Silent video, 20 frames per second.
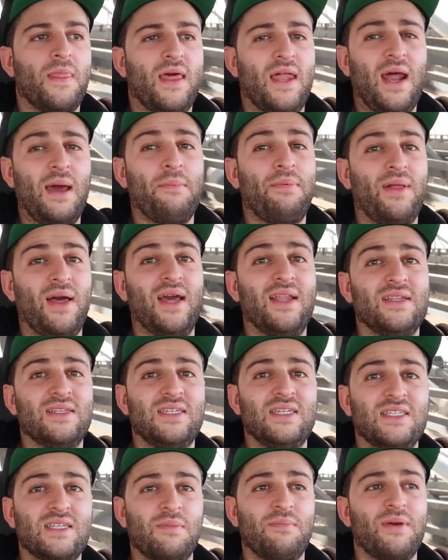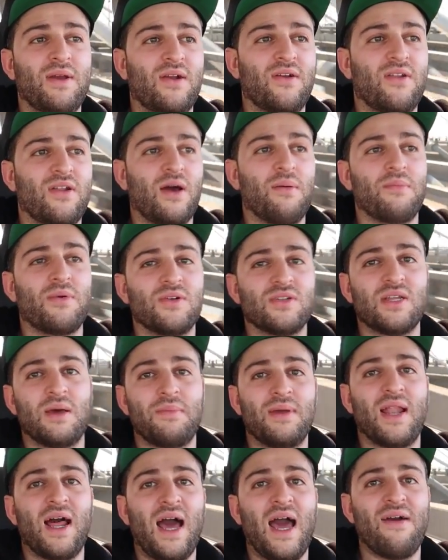And I plan to see some bigger numbers. I
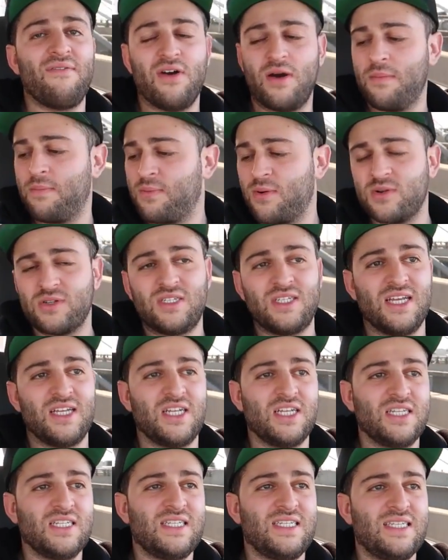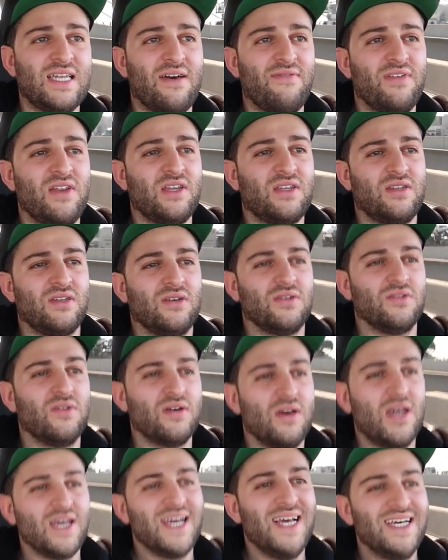mean, I have a Precision
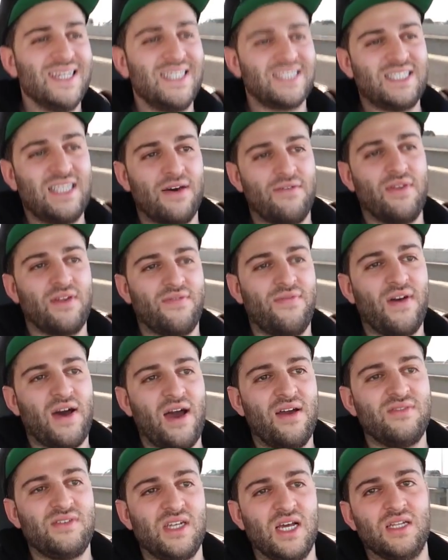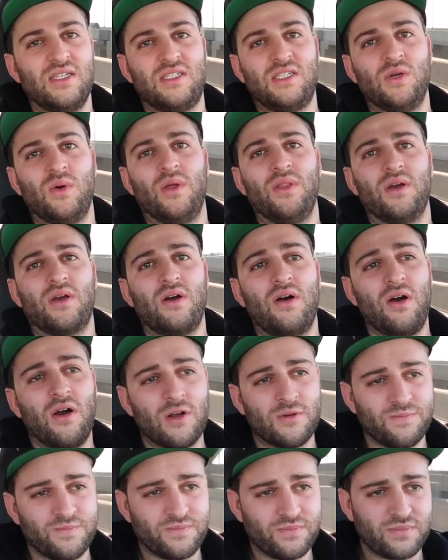7275 Gen 2 on the
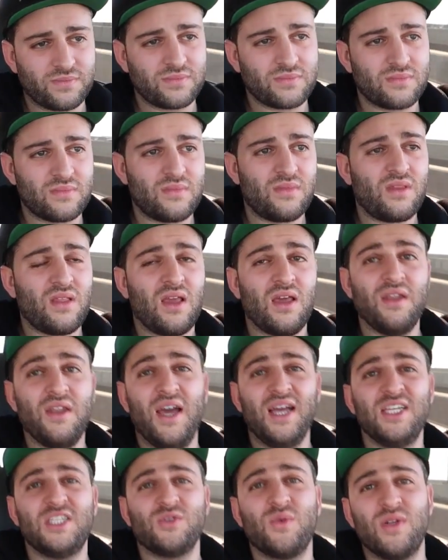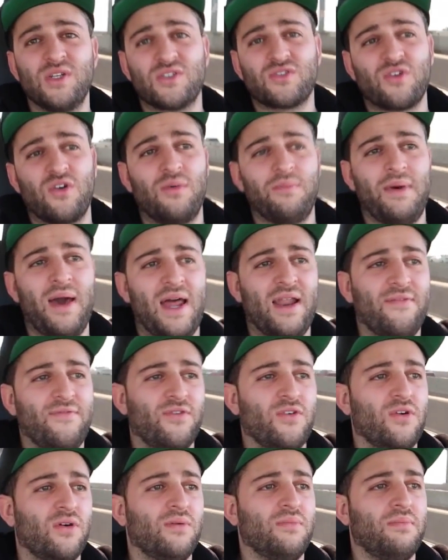car. Nice twin scroll
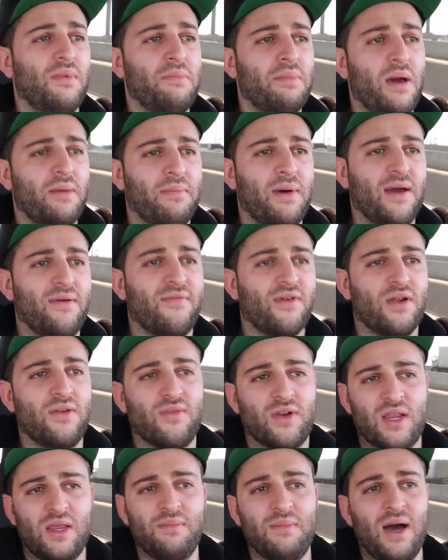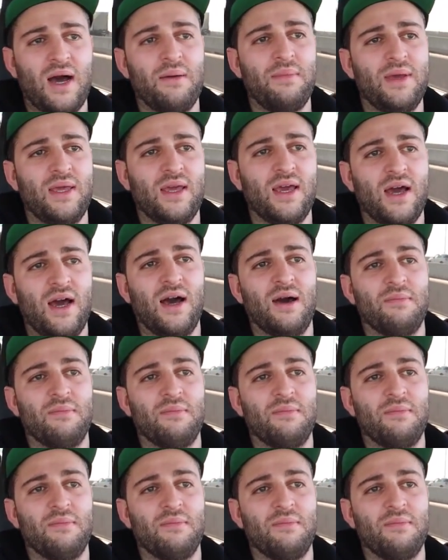manifold, about my friend Ricky Bobby.